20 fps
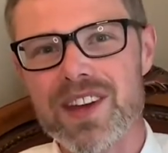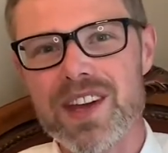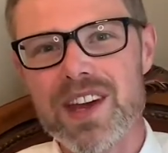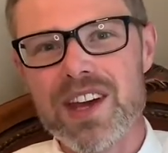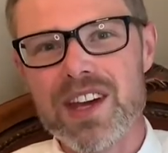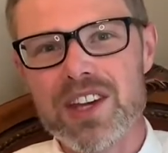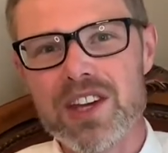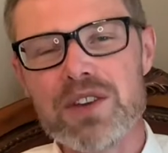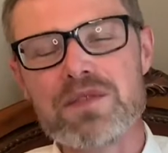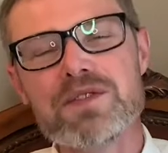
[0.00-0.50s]

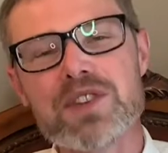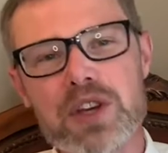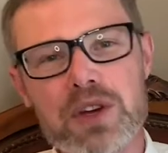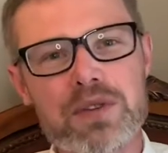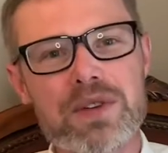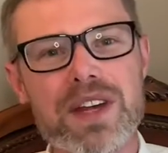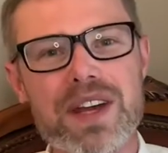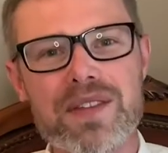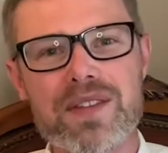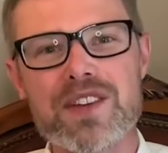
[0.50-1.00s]
You've
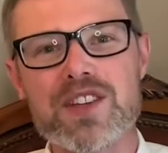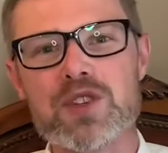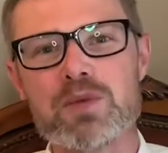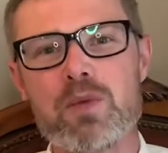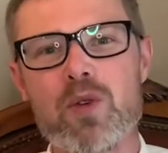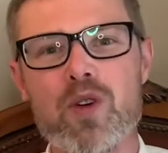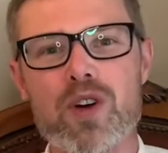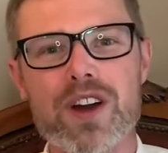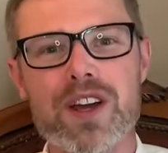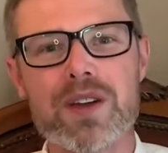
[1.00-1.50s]
tuned in this
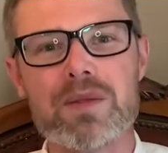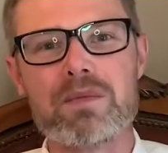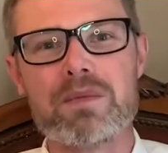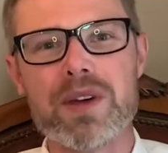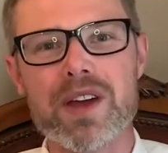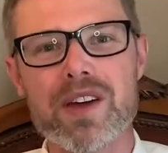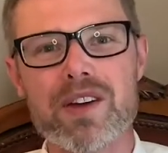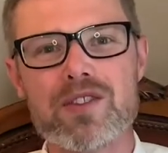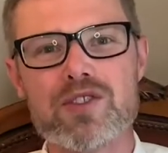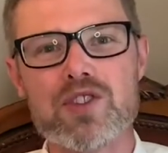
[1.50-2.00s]
morning
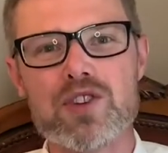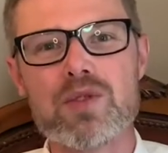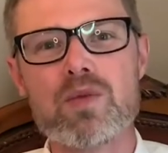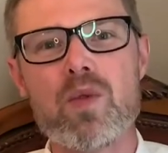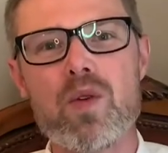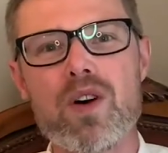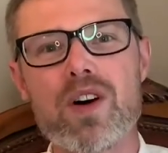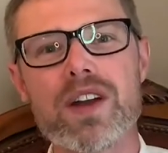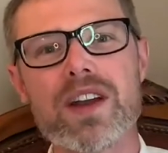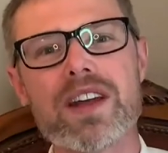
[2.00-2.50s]
because you
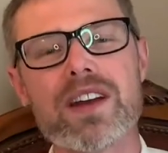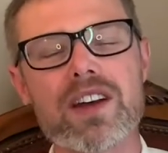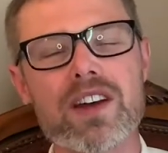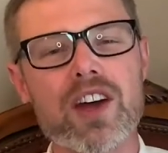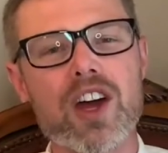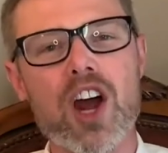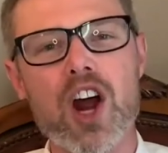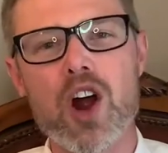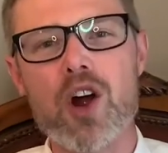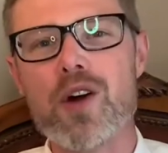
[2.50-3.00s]
want an
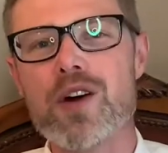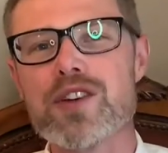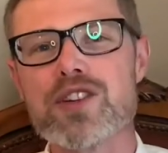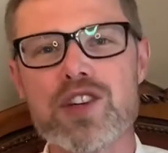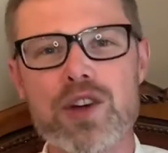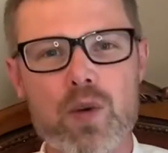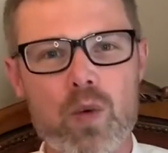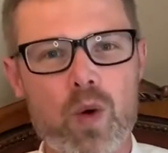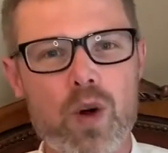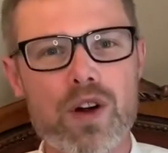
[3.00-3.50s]

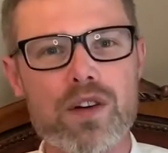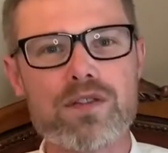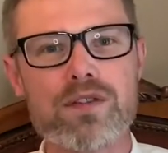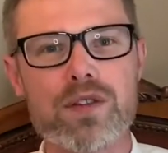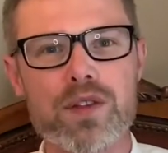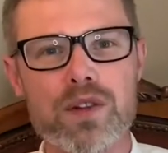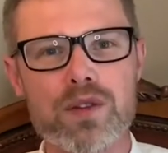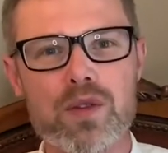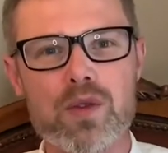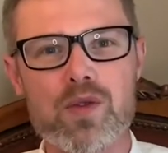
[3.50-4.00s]
encouraging word
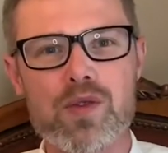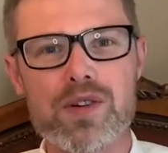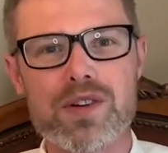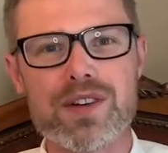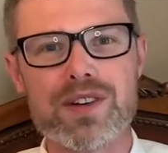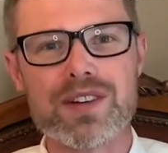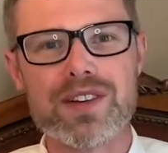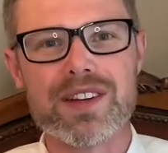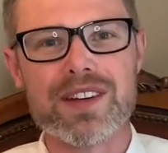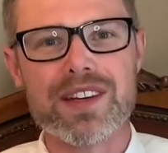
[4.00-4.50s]
for the
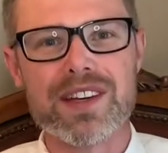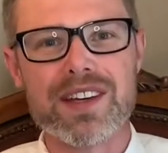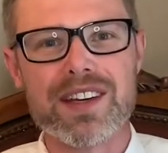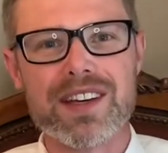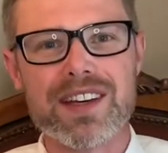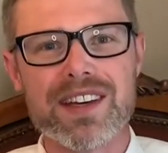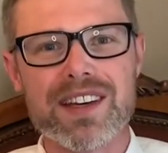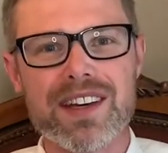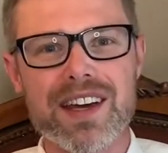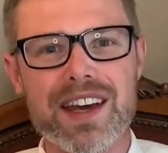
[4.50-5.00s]
Lord.
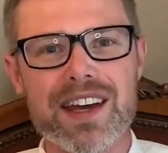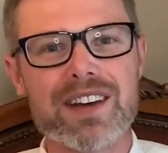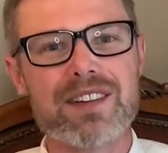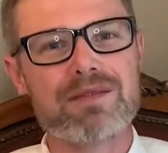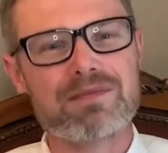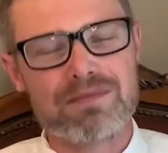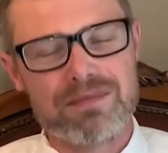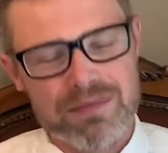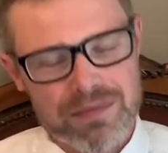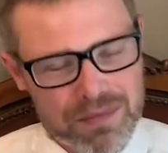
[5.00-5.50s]
And
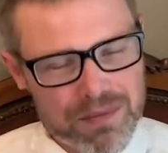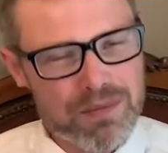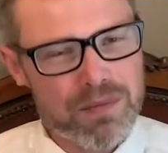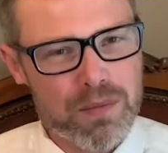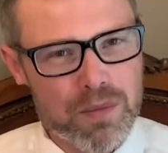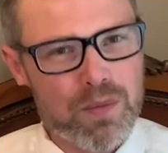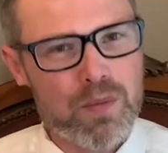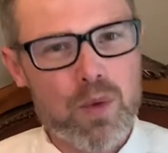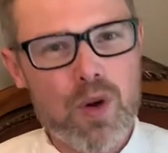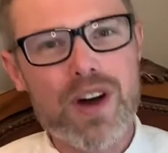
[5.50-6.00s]

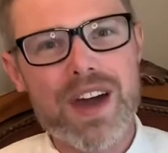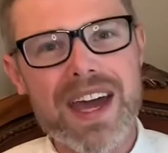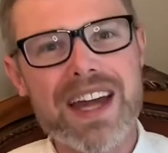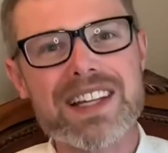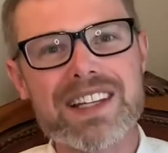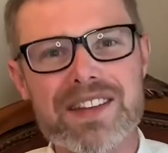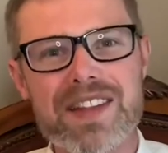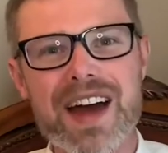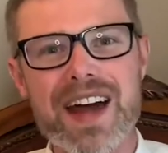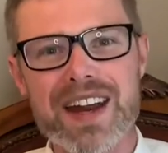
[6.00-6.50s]
we'll
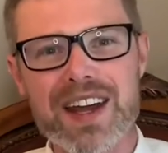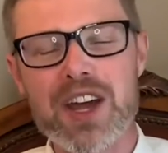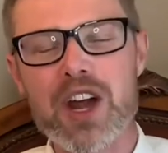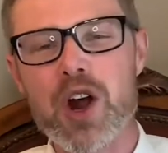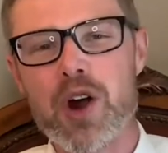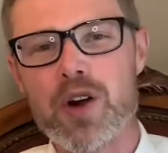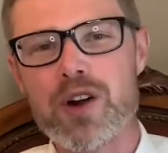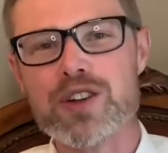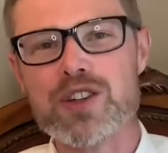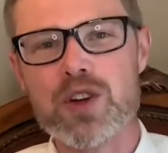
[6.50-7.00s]
get to that
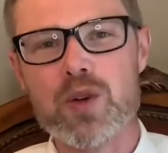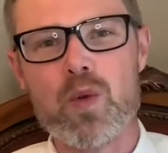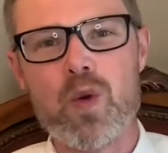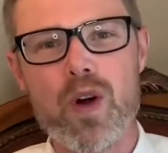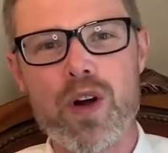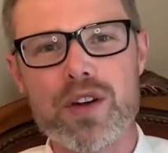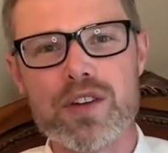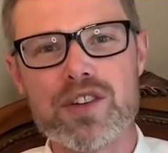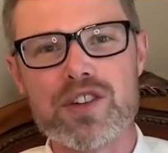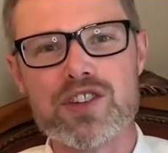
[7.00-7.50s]
encouraging
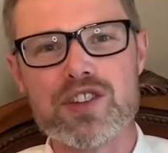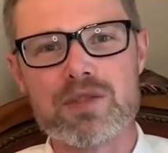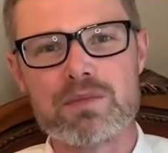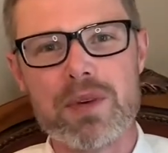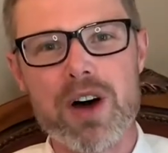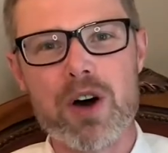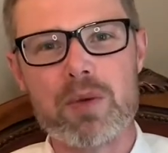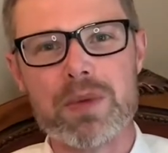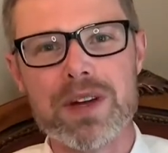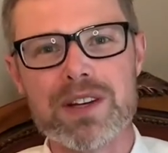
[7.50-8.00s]
word in just a
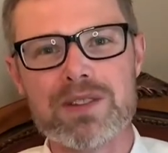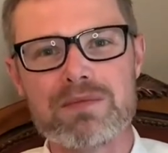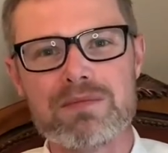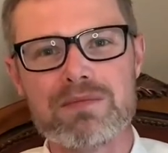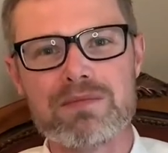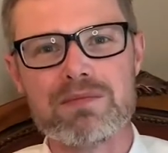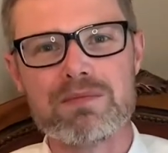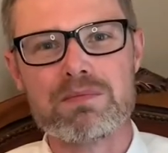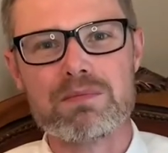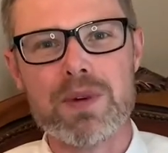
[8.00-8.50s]
moment.
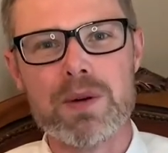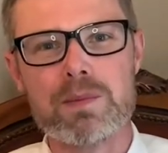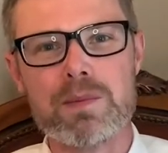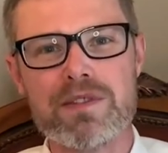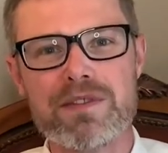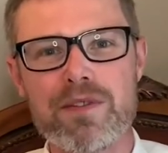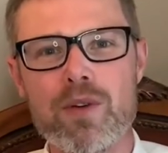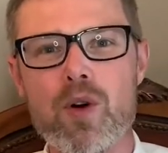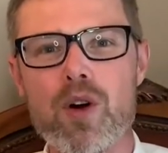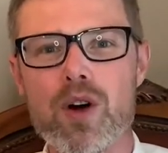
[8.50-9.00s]
But
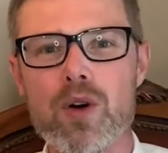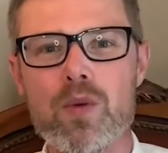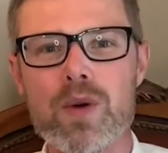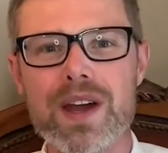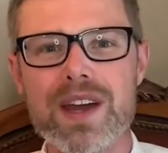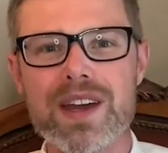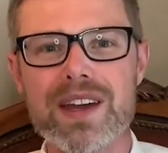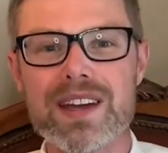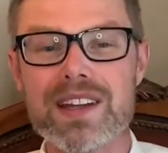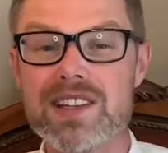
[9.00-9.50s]
before
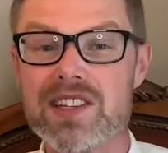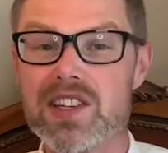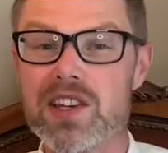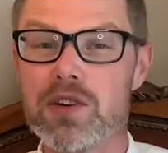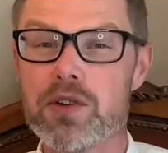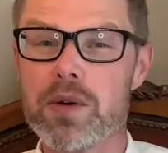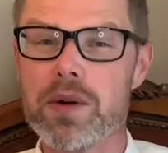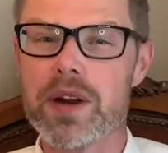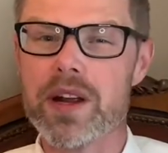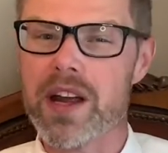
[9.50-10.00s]
we
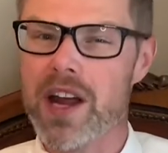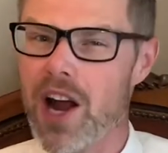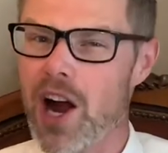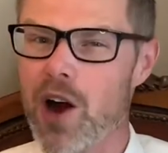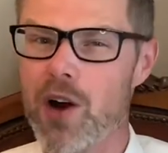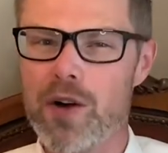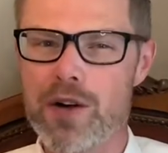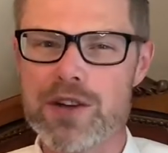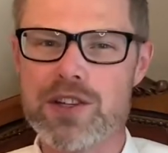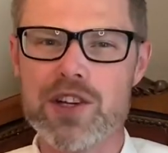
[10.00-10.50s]
consider an
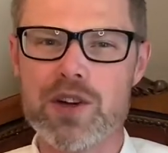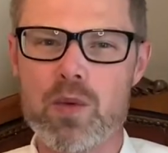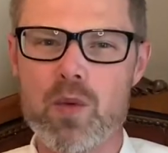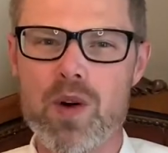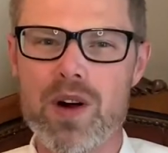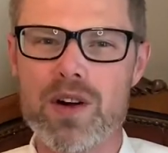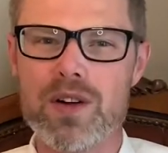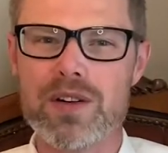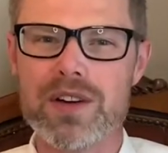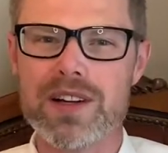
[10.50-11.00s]
encouraging
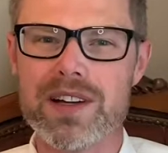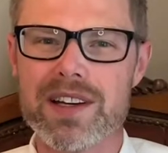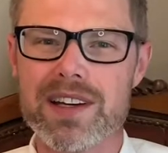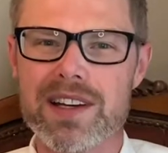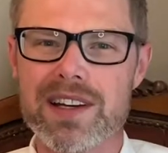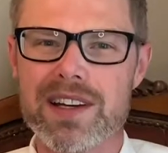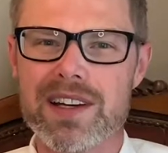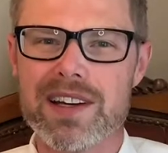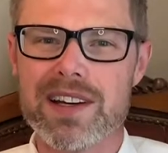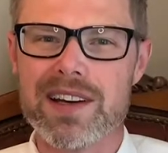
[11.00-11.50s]
word,
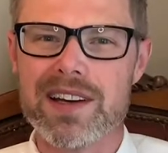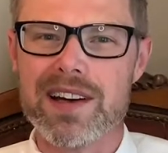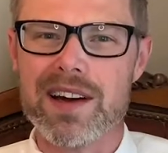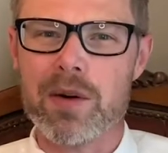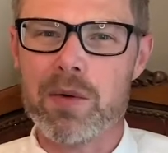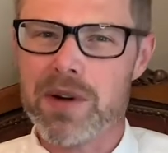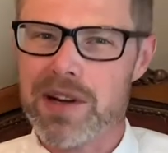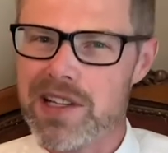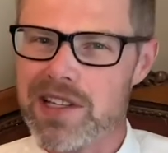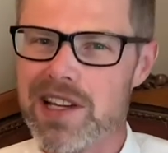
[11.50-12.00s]
I
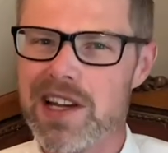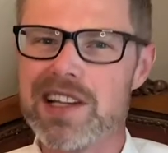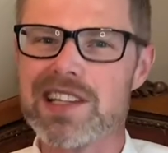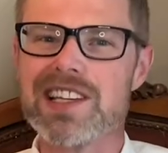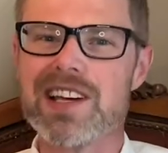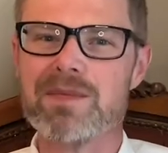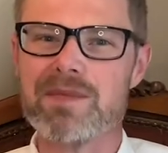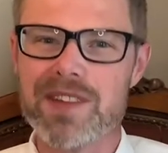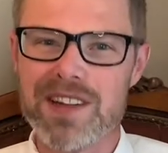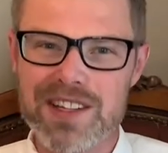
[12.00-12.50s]
want to say
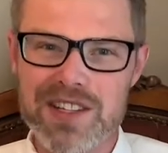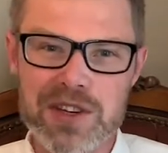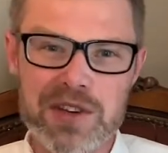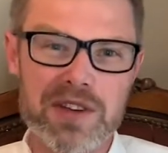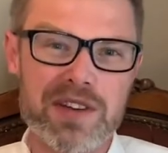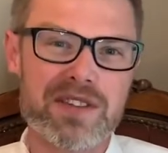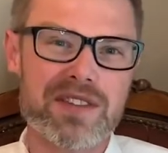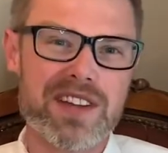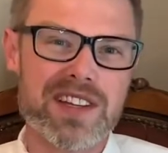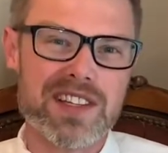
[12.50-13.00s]
something to
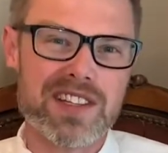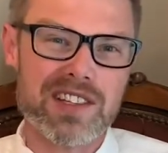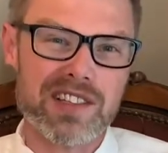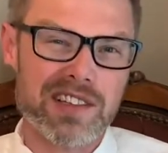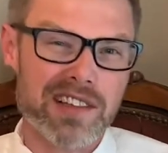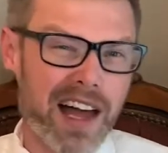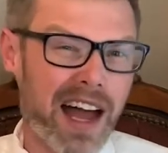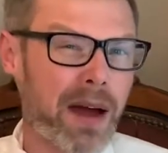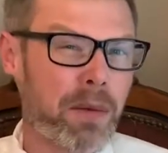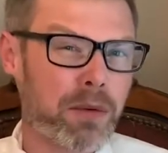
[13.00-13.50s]
you that's
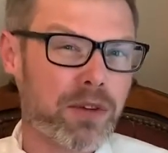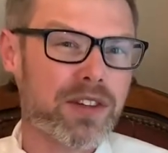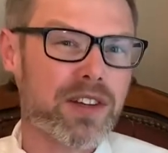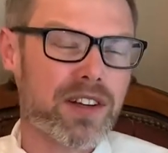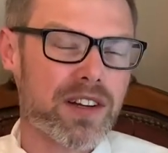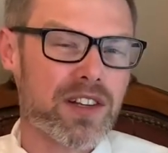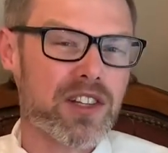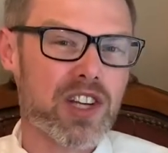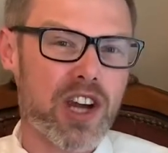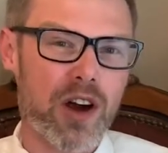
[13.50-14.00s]
liable to
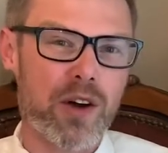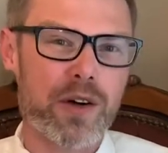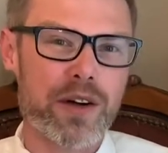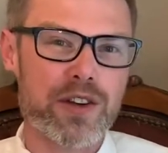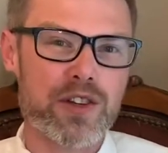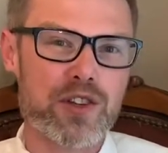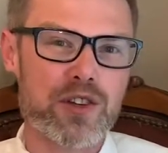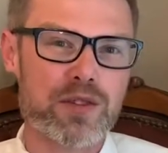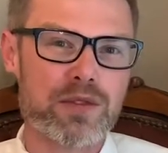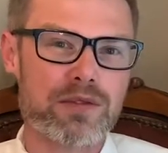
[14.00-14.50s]

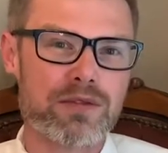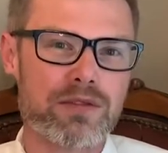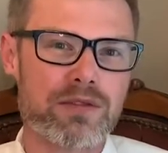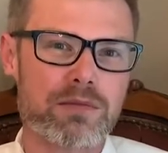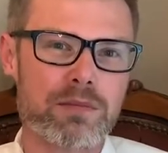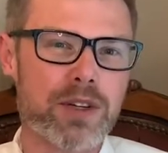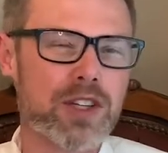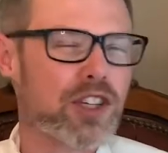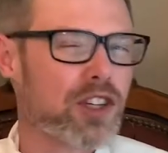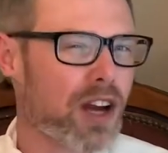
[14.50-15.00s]
discourage you,
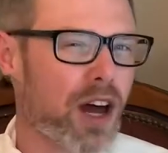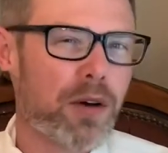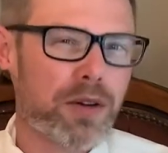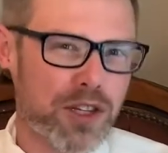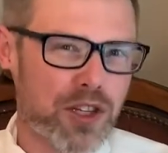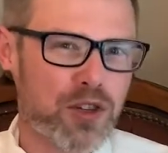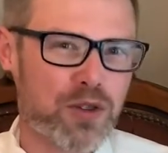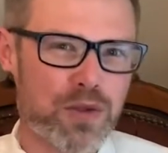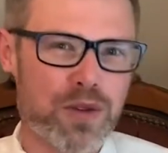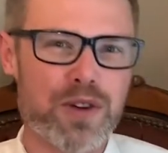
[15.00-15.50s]
but you know
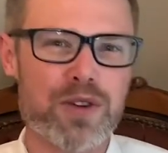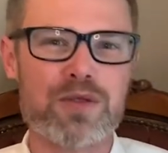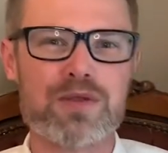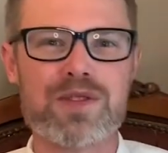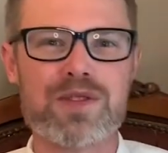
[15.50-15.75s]
it's true.